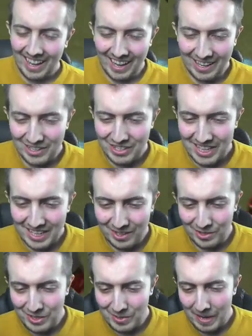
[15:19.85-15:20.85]
Actually
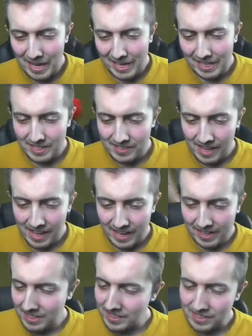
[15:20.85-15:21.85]
losing my head against the
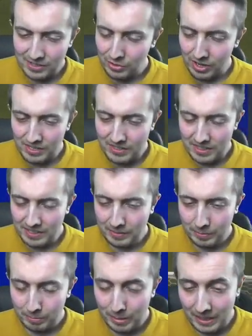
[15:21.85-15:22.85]
AIs, it's crazy.
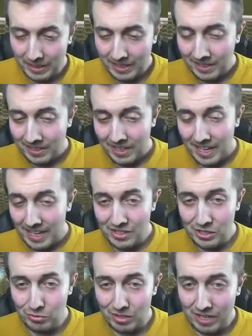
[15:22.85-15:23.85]
But it is
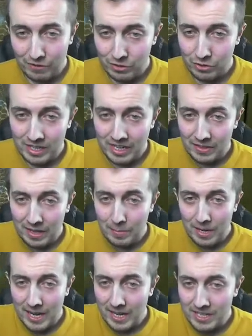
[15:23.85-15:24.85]
just really frustrating how they
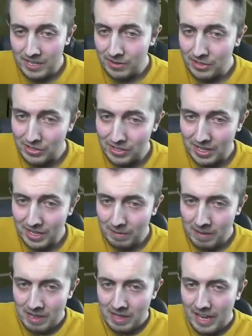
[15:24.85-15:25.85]
play. I don't know, it's just like
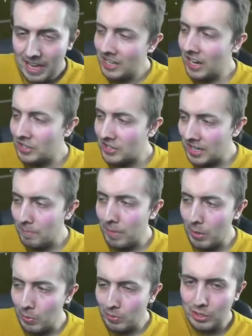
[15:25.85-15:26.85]
intentionally
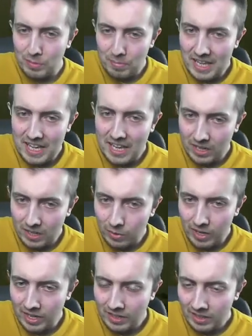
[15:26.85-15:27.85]
built to be
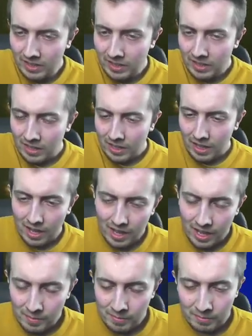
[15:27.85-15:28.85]
annoying.
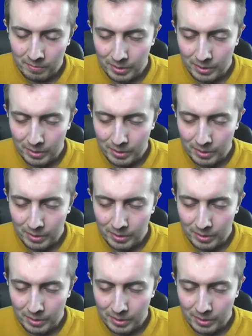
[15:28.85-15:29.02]
Um, but